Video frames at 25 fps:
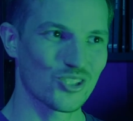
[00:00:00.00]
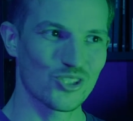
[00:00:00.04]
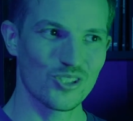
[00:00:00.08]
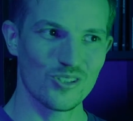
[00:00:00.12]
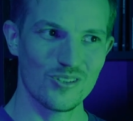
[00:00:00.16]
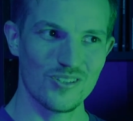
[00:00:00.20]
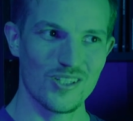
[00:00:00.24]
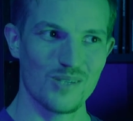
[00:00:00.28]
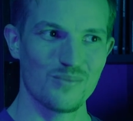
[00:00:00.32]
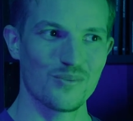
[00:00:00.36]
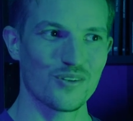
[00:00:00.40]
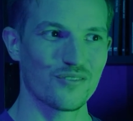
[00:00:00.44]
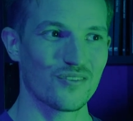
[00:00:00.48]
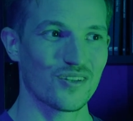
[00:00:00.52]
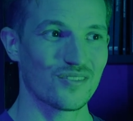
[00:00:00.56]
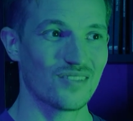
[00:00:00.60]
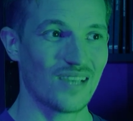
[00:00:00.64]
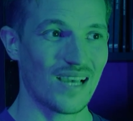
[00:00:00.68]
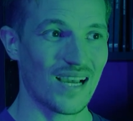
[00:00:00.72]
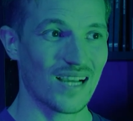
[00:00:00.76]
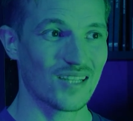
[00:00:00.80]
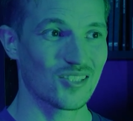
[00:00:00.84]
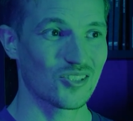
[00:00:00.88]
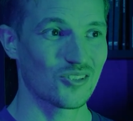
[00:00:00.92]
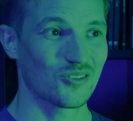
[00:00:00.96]
sheer number of
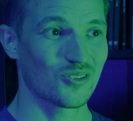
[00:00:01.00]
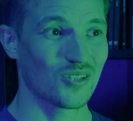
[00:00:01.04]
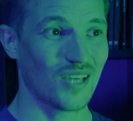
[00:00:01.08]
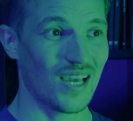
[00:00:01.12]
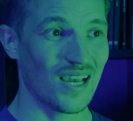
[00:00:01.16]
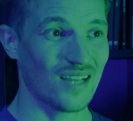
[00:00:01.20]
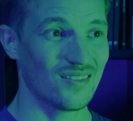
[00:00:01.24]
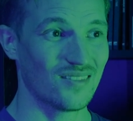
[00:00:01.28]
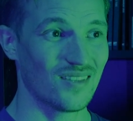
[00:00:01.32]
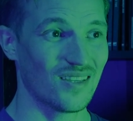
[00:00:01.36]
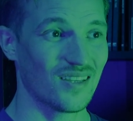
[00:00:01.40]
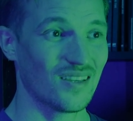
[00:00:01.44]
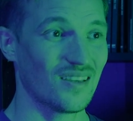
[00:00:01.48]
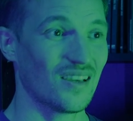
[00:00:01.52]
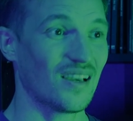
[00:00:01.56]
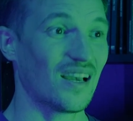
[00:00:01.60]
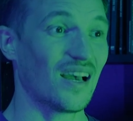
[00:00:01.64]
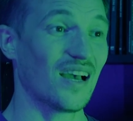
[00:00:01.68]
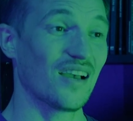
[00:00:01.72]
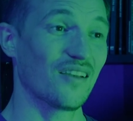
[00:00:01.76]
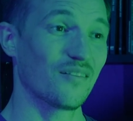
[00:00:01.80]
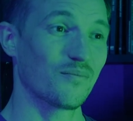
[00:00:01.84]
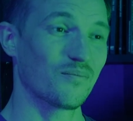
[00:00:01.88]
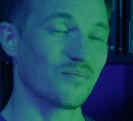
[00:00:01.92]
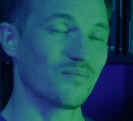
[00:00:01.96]
attacks you're getting,
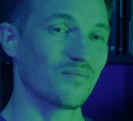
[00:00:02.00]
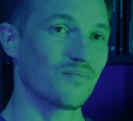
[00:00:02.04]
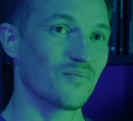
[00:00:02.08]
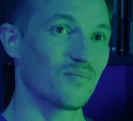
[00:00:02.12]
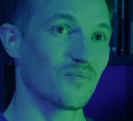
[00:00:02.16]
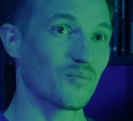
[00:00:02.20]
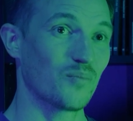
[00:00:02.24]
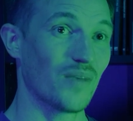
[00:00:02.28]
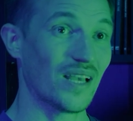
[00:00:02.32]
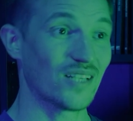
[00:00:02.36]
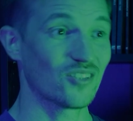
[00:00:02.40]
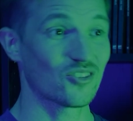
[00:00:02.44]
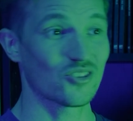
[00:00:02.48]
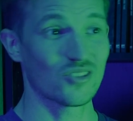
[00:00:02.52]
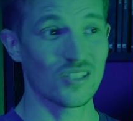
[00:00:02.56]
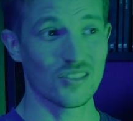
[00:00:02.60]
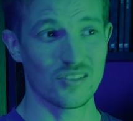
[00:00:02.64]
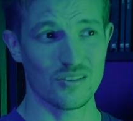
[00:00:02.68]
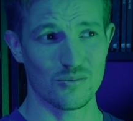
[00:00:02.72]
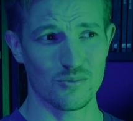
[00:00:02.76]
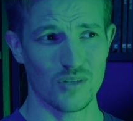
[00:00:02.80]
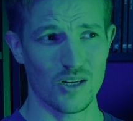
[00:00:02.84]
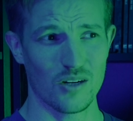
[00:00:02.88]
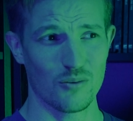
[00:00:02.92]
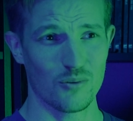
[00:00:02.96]
I mentioned this
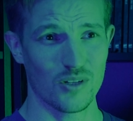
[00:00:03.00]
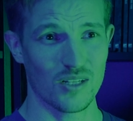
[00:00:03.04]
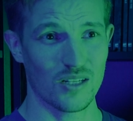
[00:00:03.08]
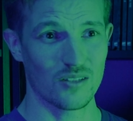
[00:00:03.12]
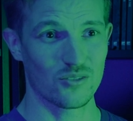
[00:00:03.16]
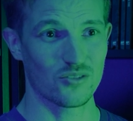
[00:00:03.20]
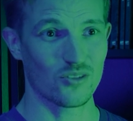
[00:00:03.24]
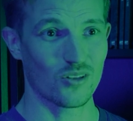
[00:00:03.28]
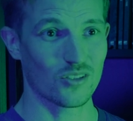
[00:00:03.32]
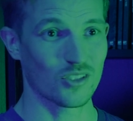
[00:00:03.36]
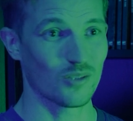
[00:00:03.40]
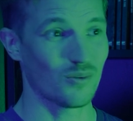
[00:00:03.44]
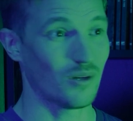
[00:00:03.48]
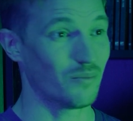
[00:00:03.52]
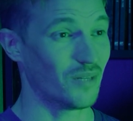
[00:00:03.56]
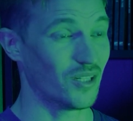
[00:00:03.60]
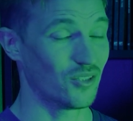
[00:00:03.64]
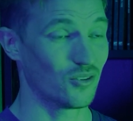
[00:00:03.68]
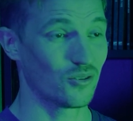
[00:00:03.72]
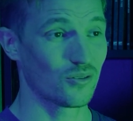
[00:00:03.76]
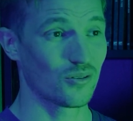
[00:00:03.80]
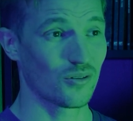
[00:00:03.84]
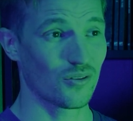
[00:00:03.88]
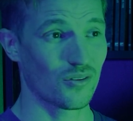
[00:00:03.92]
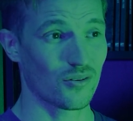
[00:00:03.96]
as well when I talked about my
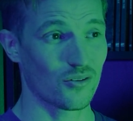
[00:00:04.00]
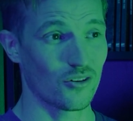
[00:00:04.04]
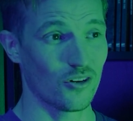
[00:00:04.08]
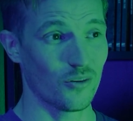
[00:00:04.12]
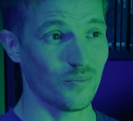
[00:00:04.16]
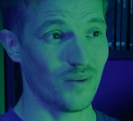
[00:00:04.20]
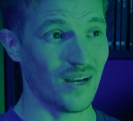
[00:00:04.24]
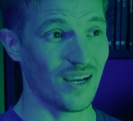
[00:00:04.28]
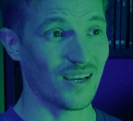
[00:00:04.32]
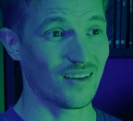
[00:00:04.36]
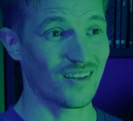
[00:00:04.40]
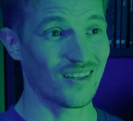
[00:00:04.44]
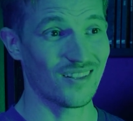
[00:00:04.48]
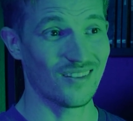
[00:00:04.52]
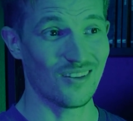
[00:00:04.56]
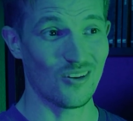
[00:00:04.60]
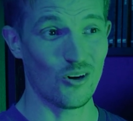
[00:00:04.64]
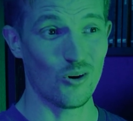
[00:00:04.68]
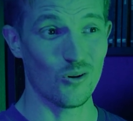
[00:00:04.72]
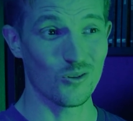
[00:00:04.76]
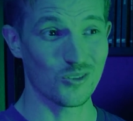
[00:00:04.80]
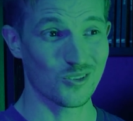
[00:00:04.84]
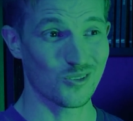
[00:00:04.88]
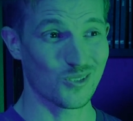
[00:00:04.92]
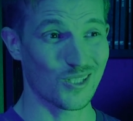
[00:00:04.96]
Neurothrope, I can
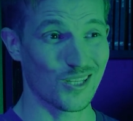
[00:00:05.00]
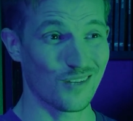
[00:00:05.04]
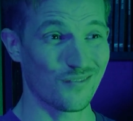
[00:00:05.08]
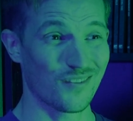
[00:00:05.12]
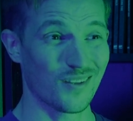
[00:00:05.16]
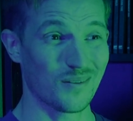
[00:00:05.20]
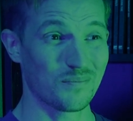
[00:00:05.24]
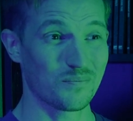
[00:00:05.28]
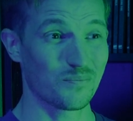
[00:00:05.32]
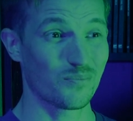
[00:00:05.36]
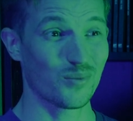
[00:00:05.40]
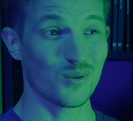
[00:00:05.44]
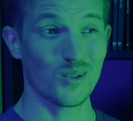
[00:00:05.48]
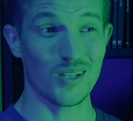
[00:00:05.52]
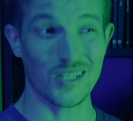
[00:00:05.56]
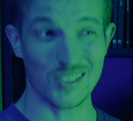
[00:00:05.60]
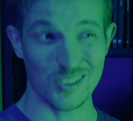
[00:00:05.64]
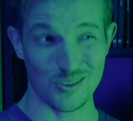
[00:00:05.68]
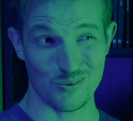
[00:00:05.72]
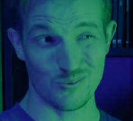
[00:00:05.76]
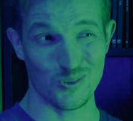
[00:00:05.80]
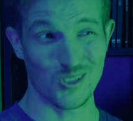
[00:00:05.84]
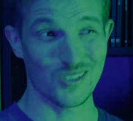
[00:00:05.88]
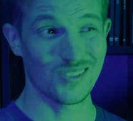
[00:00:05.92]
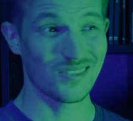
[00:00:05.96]
also give them
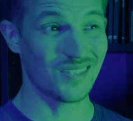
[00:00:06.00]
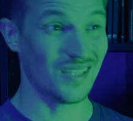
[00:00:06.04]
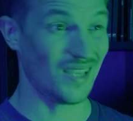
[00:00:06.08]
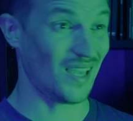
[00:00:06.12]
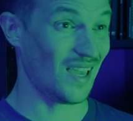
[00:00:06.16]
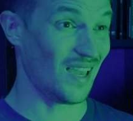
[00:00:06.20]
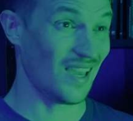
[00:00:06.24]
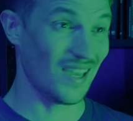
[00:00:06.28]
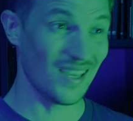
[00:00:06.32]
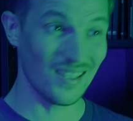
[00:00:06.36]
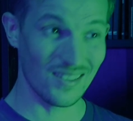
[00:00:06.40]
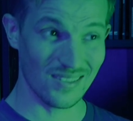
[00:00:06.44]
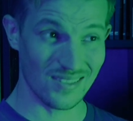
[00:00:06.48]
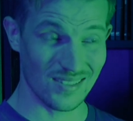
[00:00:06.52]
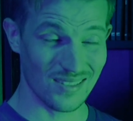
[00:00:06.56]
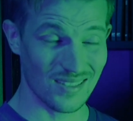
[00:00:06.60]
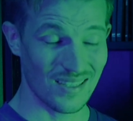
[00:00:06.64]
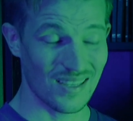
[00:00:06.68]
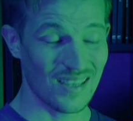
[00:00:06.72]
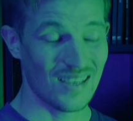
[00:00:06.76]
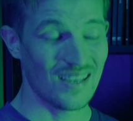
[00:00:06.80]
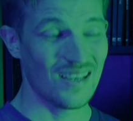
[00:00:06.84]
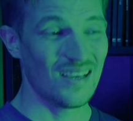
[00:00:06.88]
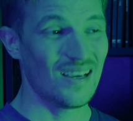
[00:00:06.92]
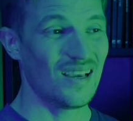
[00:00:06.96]
+1 to hit.
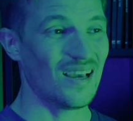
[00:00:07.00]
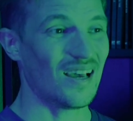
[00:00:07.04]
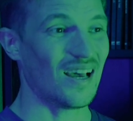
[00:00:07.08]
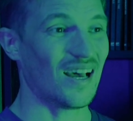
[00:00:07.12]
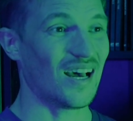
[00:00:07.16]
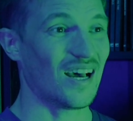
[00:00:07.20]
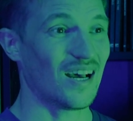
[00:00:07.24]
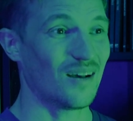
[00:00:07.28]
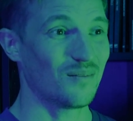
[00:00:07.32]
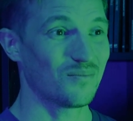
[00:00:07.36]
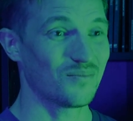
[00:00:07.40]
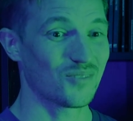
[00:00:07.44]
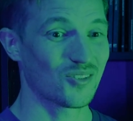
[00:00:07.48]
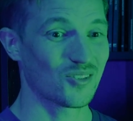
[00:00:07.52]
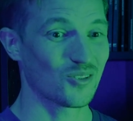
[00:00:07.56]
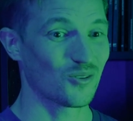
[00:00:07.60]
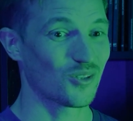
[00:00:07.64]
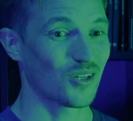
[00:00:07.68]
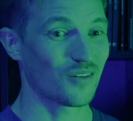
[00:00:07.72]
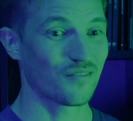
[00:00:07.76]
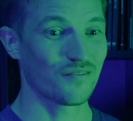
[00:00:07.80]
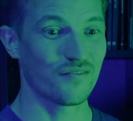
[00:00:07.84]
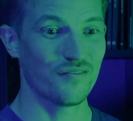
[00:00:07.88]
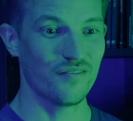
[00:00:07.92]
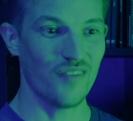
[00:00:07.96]
So
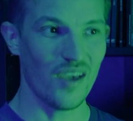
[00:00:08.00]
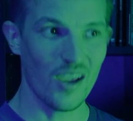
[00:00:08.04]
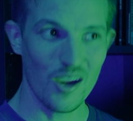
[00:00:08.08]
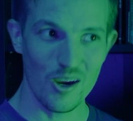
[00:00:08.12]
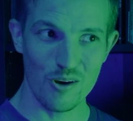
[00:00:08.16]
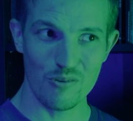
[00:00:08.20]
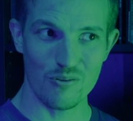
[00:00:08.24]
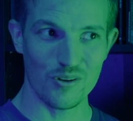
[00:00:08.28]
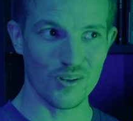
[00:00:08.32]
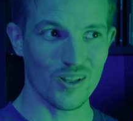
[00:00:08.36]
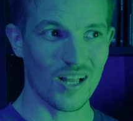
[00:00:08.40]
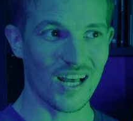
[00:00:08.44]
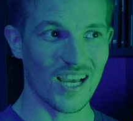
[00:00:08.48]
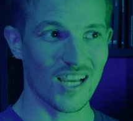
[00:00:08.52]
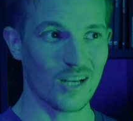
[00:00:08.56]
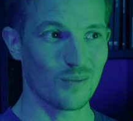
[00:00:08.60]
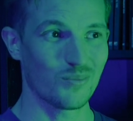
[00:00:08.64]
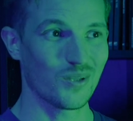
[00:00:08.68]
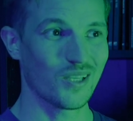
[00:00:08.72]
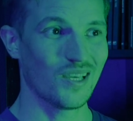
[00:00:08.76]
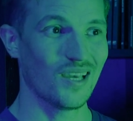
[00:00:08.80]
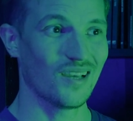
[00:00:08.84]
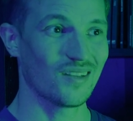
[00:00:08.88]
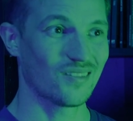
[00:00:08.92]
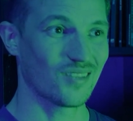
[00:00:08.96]
they're very
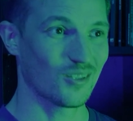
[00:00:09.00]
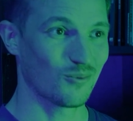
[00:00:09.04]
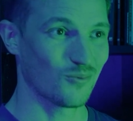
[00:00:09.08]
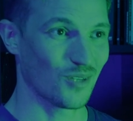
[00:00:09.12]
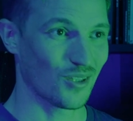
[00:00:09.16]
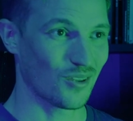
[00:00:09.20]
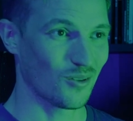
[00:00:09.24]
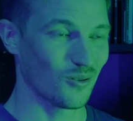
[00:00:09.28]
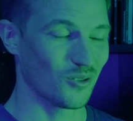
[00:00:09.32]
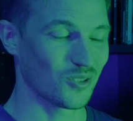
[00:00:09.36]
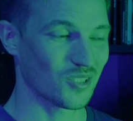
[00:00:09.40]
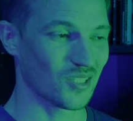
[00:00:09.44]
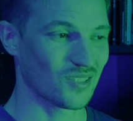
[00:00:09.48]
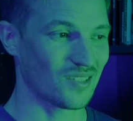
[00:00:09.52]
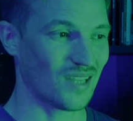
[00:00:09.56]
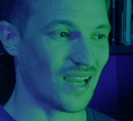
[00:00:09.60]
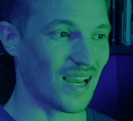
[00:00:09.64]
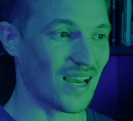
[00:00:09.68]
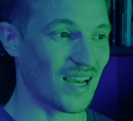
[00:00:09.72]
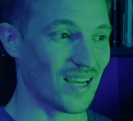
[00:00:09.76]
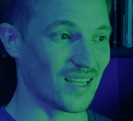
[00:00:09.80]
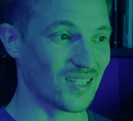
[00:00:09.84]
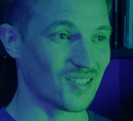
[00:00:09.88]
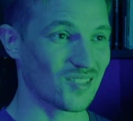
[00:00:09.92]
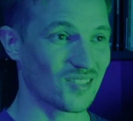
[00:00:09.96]
reliably hitting with those
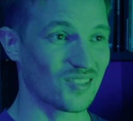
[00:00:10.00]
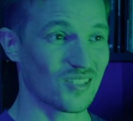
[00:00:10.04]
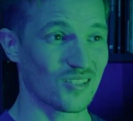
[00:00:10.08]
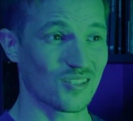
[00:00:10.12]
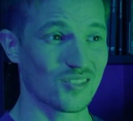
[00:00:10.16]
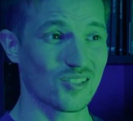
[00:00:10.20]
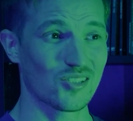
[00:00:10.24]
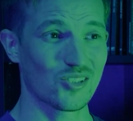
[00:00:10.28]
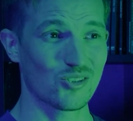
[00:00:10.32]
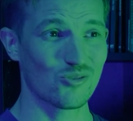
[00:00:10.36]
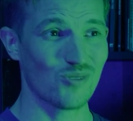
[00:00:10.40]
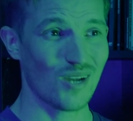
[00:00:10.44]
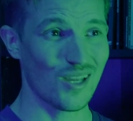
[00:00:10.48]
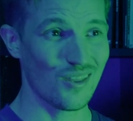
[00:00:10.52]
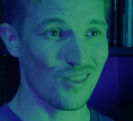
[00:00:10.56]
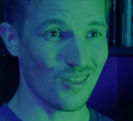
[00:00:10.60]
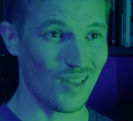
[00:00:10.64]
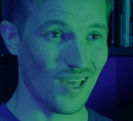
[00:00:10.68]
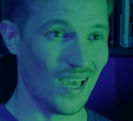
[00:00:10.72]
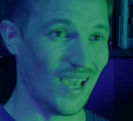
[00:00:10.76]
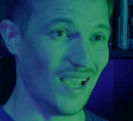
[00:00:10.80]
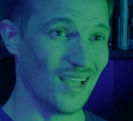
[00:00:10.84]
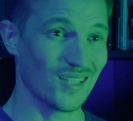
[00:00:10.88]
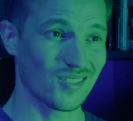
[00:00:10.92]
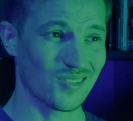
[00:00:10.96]
attacks. They're strength
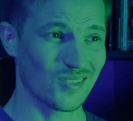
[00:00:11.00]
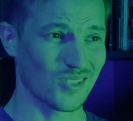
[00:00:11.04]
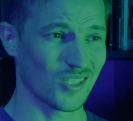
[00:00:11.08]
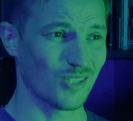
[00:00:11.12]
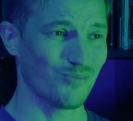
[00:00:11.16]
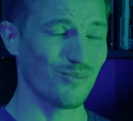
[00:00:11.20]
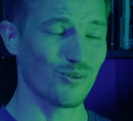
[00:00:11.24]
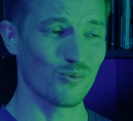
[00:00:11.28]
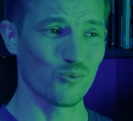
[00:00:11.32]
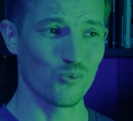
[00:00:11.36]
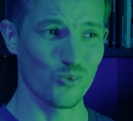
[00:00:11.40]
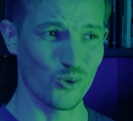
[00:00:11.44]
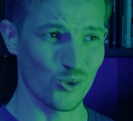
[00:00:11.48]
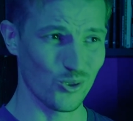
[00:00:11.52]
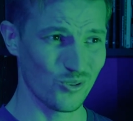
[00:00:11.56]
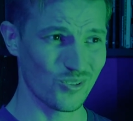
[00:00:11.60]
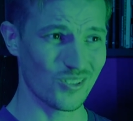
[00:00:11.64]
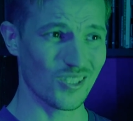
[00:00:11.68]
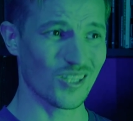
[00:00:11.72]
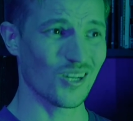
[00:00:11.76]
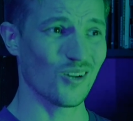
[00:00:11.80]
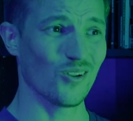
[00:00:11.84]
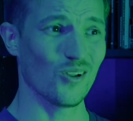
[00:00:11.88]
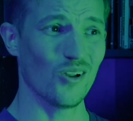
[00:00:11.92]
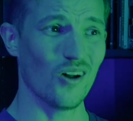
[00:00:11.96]
8, so they're going to be
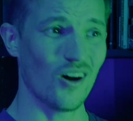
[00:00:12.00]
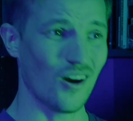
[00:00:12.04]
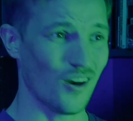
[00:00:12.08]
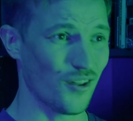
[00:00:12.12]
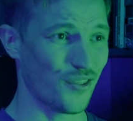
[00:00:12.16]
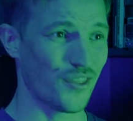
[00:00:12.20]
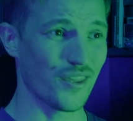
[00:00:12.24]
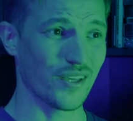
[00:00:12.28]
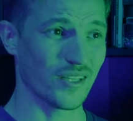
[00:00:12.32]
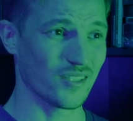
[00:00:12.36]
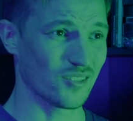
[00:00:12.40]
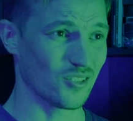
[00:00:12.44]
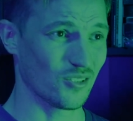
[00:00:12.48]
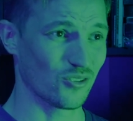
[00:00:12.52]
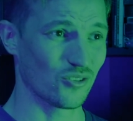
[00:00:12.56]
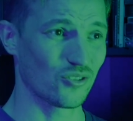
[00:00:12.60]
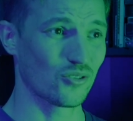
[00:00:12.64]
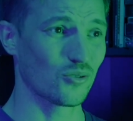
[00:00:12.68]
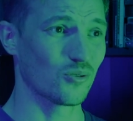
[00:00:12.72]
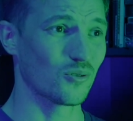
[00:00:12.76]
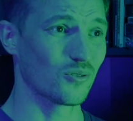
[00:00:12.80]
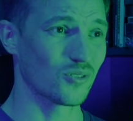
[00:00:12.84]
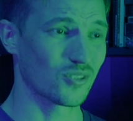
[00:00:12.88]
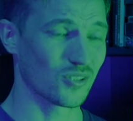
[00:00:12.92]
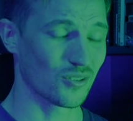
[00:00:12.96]
wounding a lot of things on
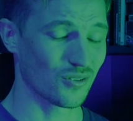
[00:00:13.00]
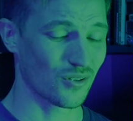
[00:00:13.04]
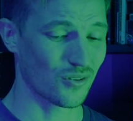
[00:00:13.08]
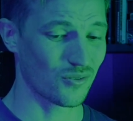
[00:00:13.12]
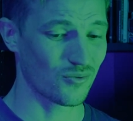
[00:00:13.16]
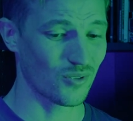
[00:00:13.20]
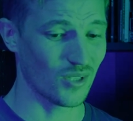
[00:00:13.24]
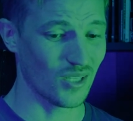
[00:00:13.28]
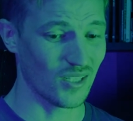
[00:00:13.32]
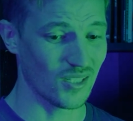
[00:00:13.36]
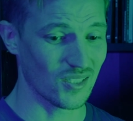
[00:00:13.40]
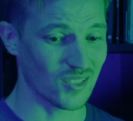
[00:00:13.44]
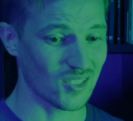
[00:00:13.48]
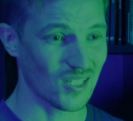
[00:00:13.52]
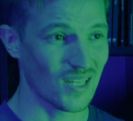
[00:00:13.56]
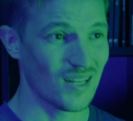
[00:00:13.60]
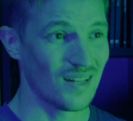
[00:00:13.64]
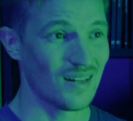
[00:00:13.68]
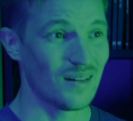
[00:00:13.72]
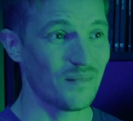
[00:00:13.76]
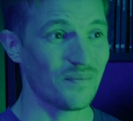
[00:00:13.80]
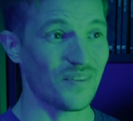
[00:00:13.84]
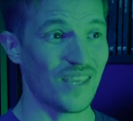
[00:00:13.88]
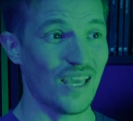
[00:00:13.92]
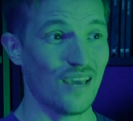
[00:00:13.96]
2s or 3s.
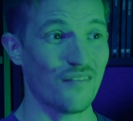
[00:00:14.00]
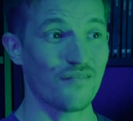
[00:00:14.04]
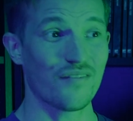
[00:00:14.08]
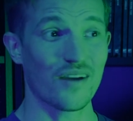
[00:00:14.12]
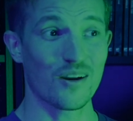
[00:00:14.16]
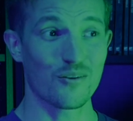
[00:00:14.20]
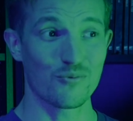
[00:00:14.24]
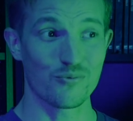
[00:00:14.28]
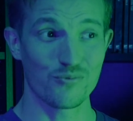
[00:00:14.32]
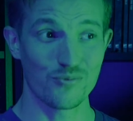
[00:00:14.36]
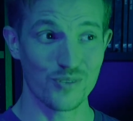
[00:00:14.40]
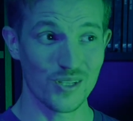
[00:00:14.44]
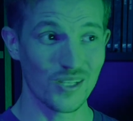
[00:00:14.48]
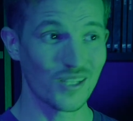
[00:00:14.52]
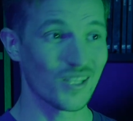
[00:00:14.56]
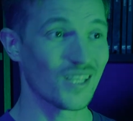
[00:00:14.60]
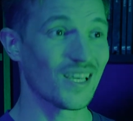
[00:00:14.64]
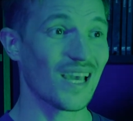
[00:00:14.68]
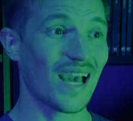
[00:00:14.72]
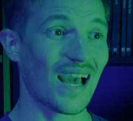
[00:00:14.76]
If I really